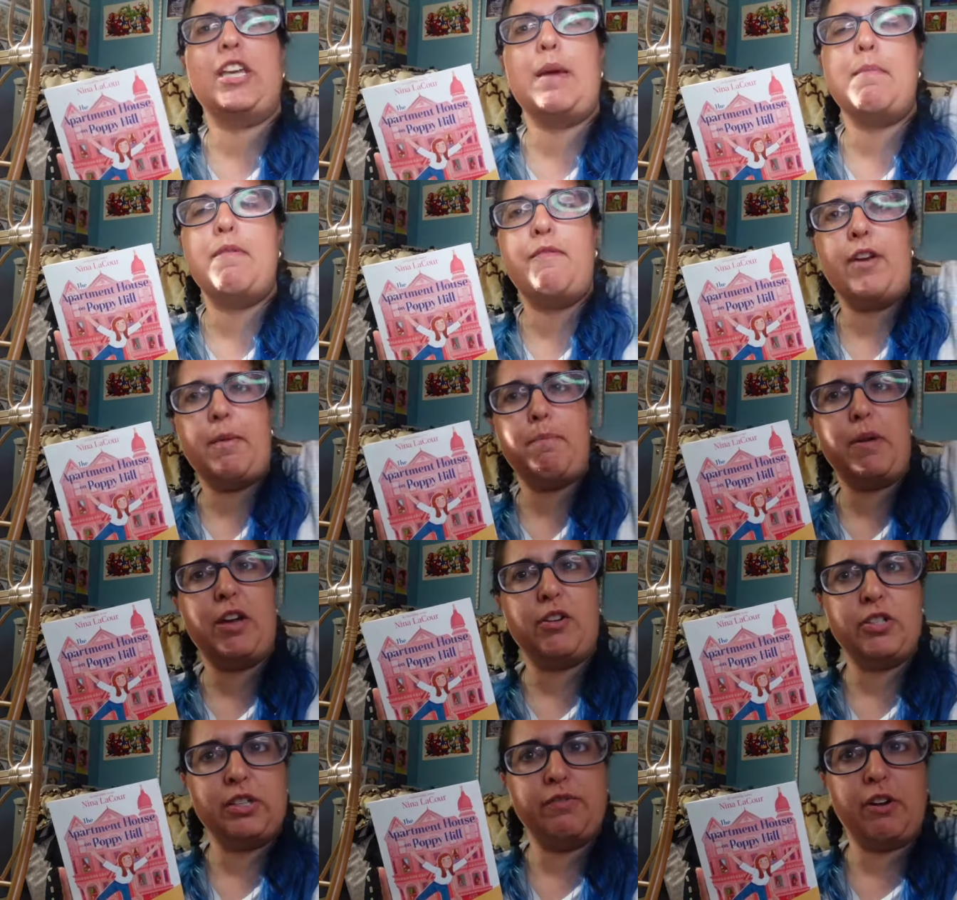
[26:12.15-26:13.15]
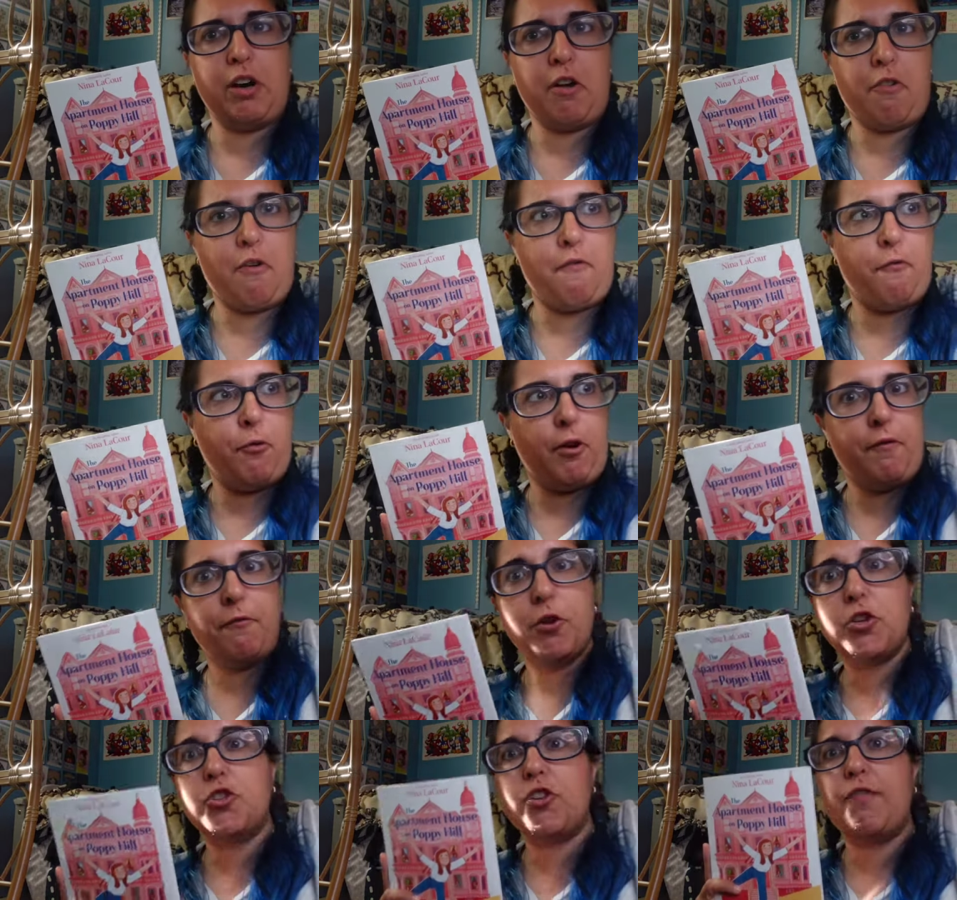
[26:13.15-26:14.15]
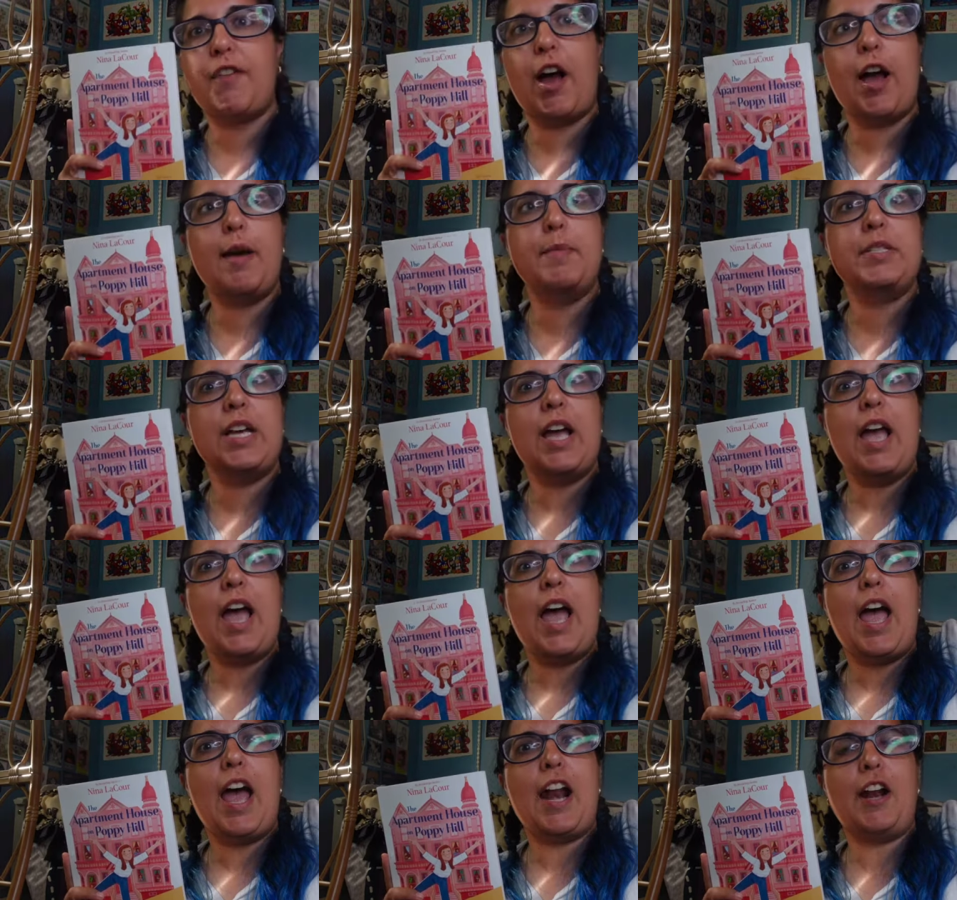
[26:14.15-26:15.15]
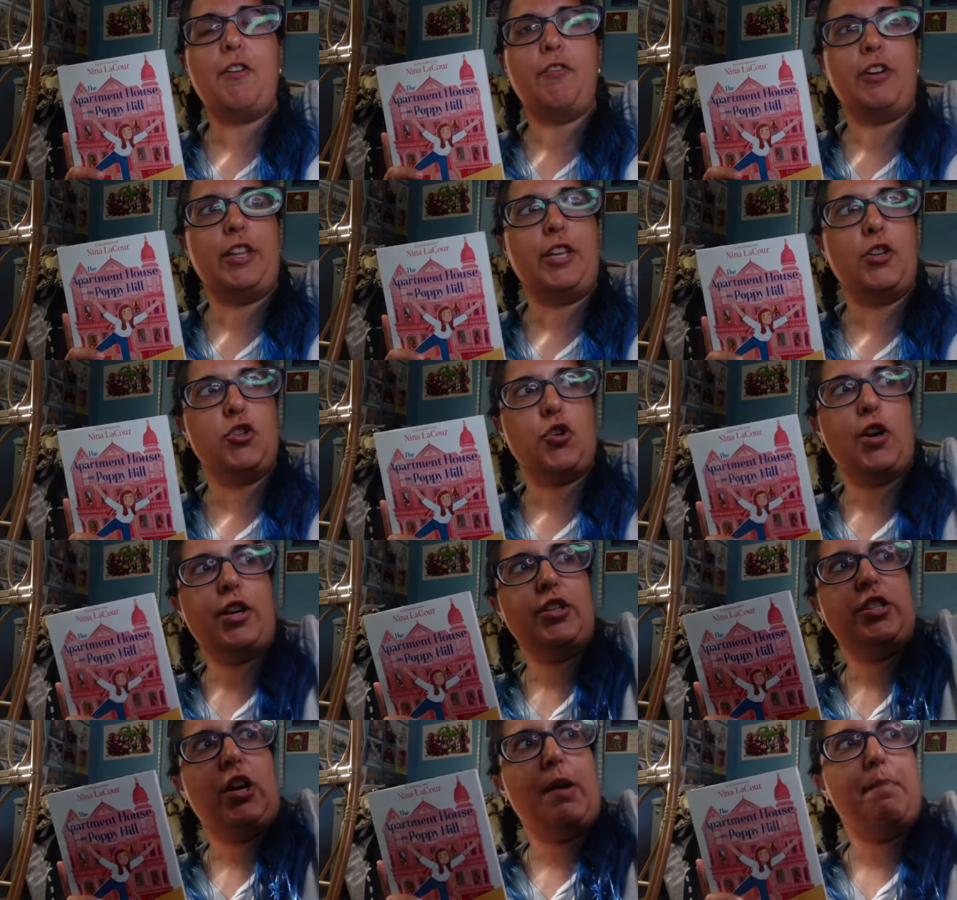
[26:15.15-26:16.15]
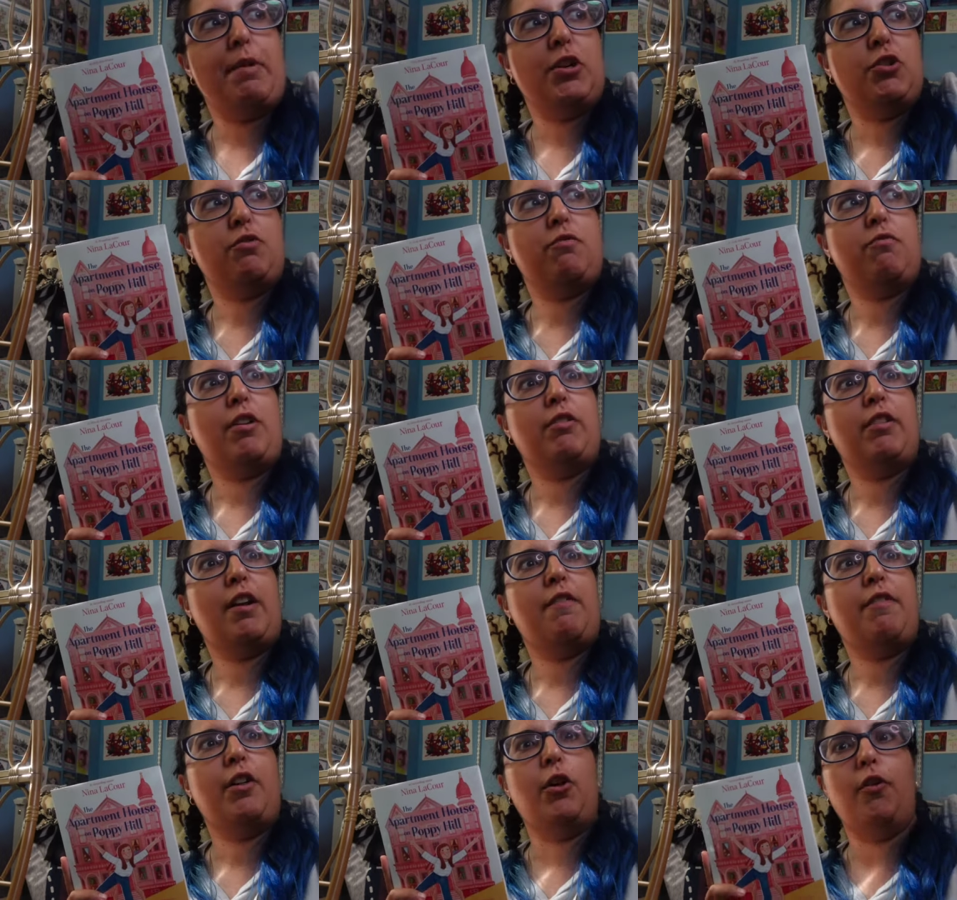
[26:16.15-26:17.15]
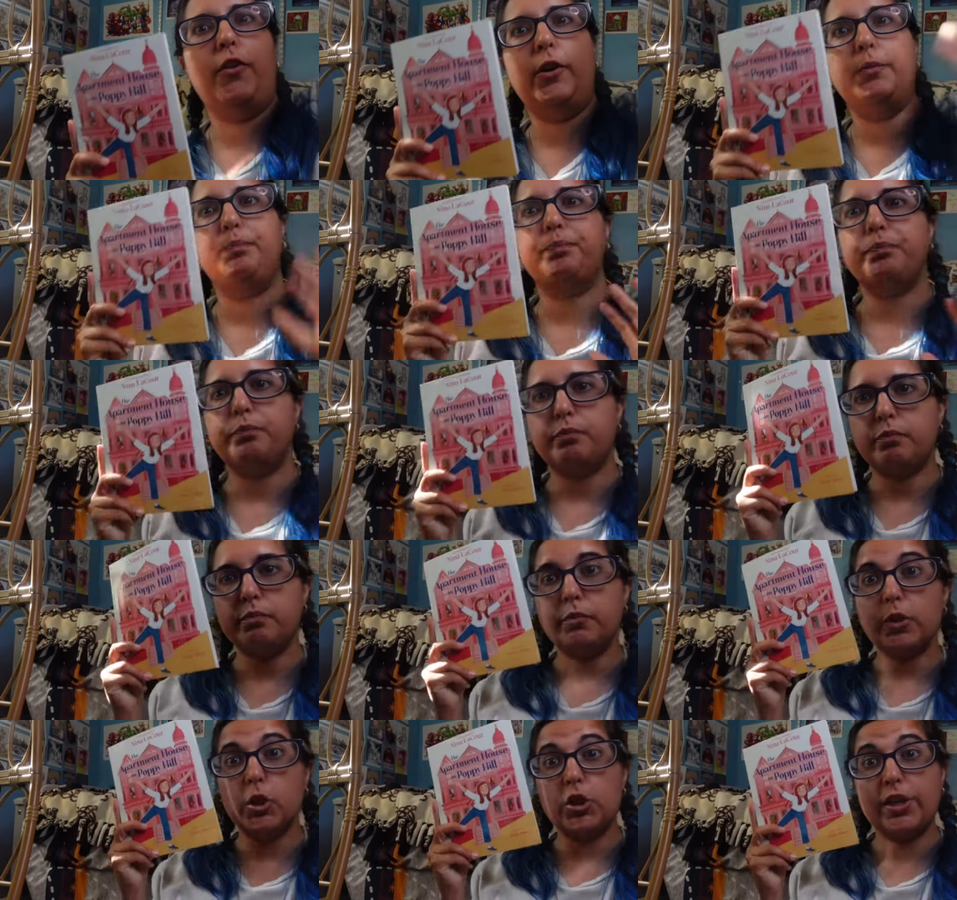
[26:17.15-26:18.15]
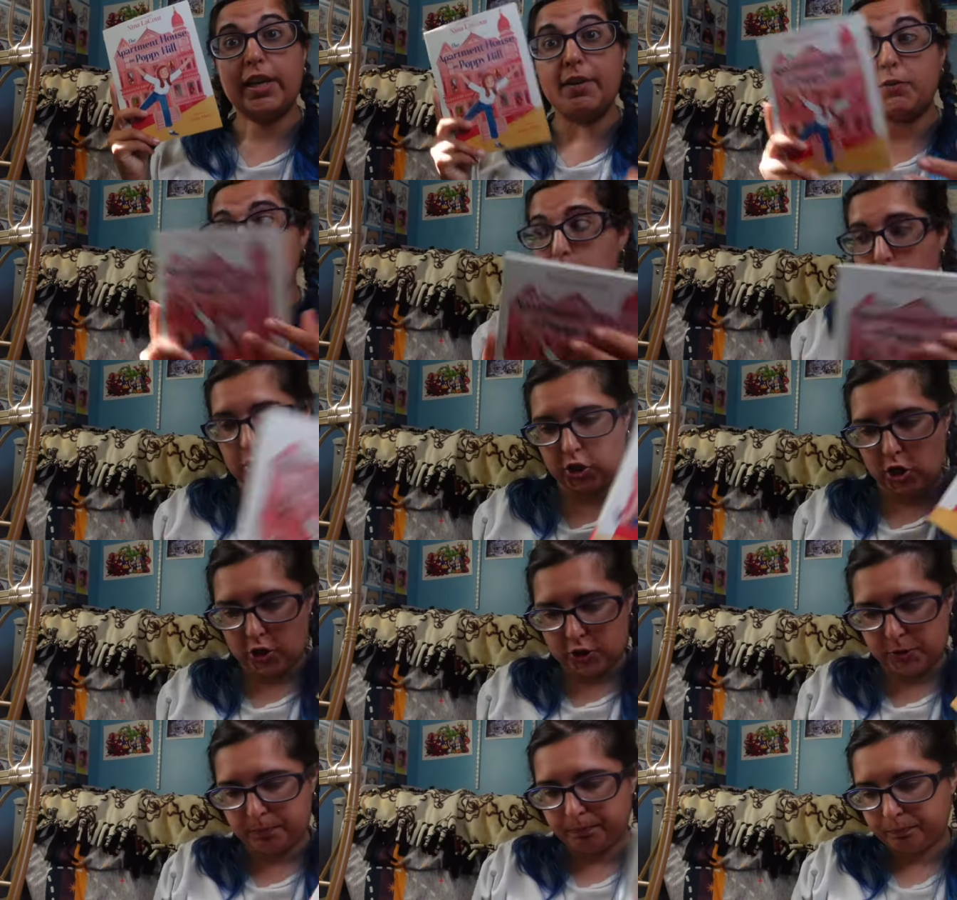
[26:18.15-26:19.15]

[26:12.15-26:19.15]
It gave me Van Beekers of one forty-fourth street vibes, and I really enjoyed it. Sorry, my ring light fell over. So I gave this four stars.